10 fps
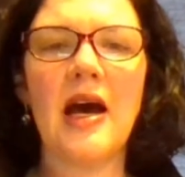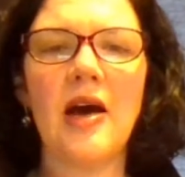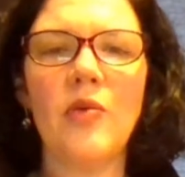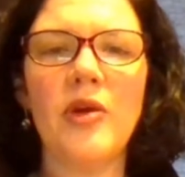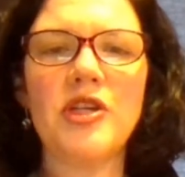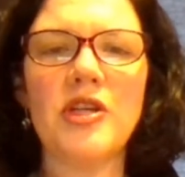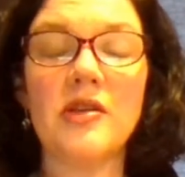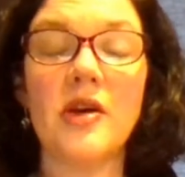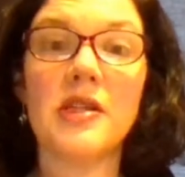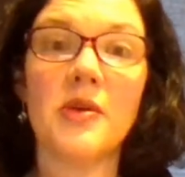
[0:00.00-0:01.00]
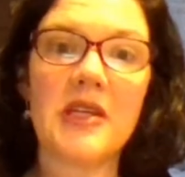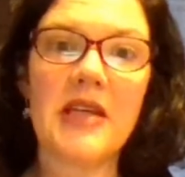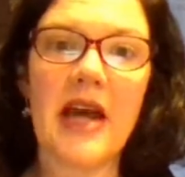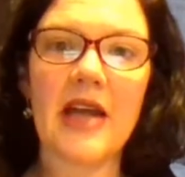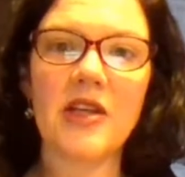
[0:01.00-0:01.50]
which is also
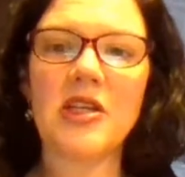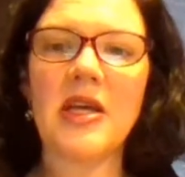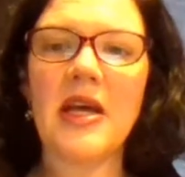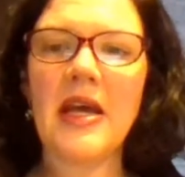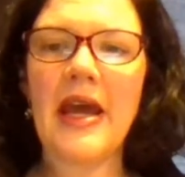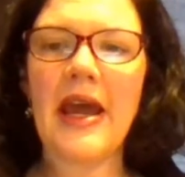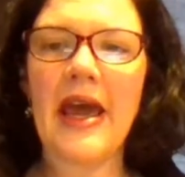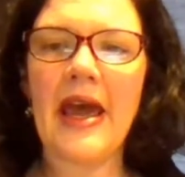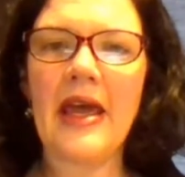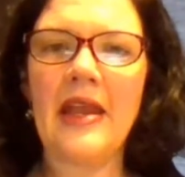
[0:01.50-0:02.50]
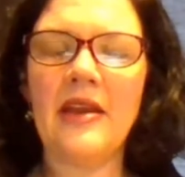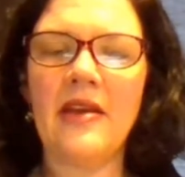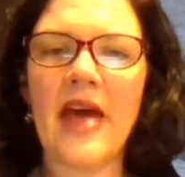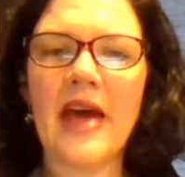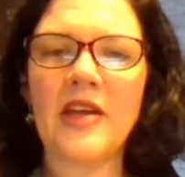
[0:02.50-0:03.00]
attached, and
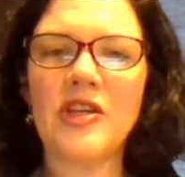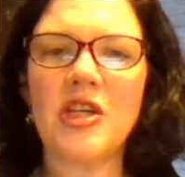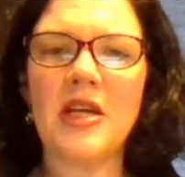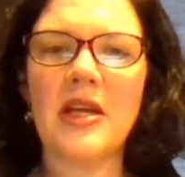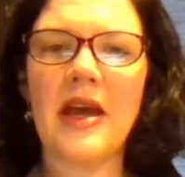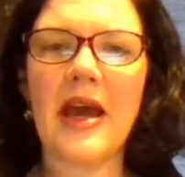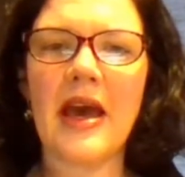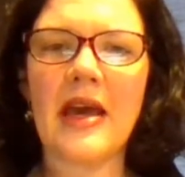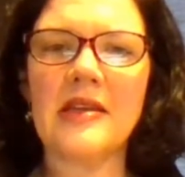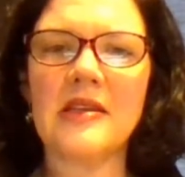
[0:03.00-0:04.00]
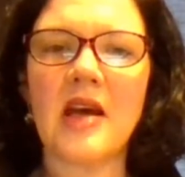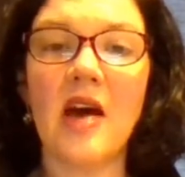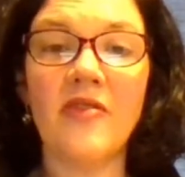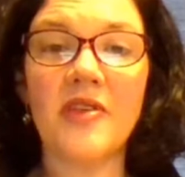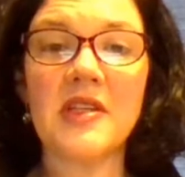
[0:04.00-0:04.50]
that sheet has
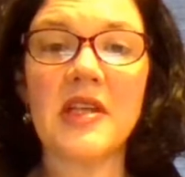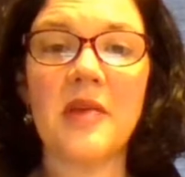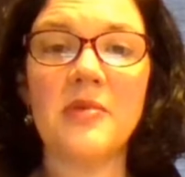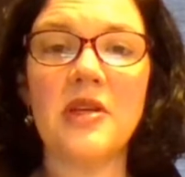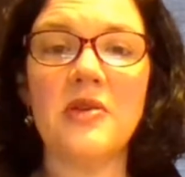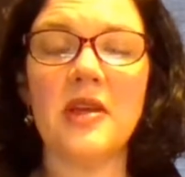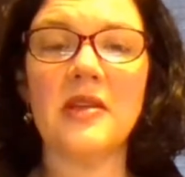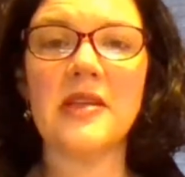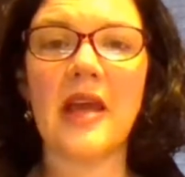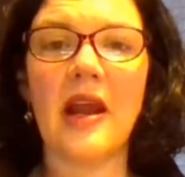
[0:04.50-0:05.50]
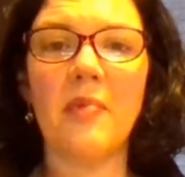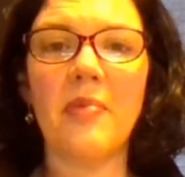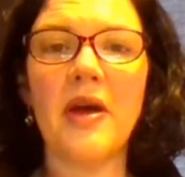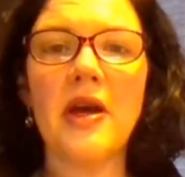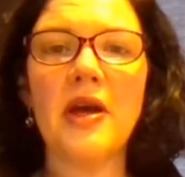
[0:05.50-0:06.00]
conference times that you can set up
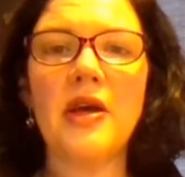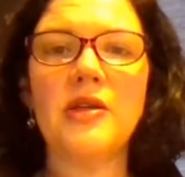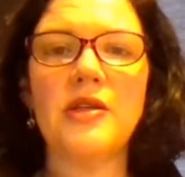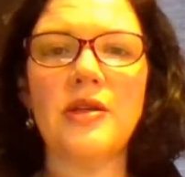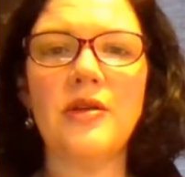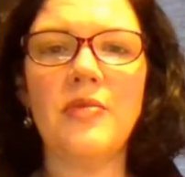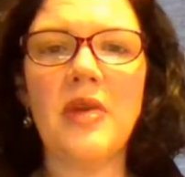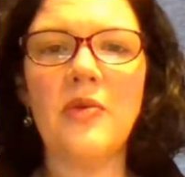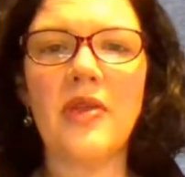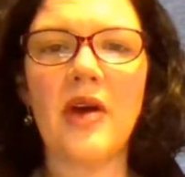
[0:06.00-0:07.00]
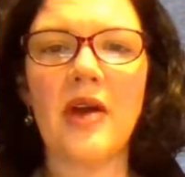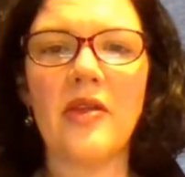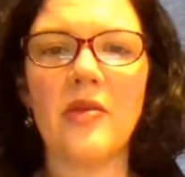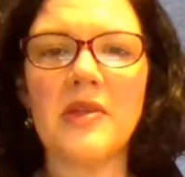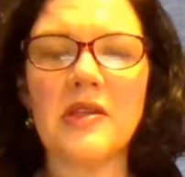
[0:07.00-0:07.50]
to meet with either
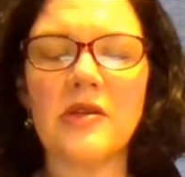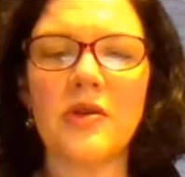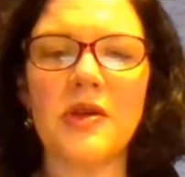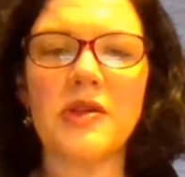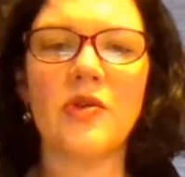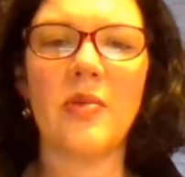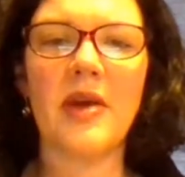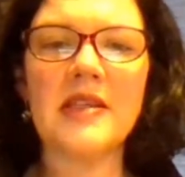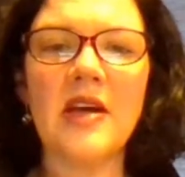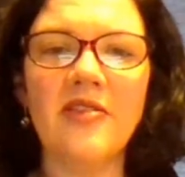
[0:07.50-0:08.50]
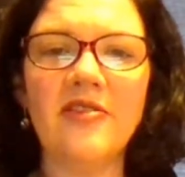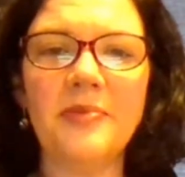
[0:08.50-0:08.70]
Mrs. Christ or myself.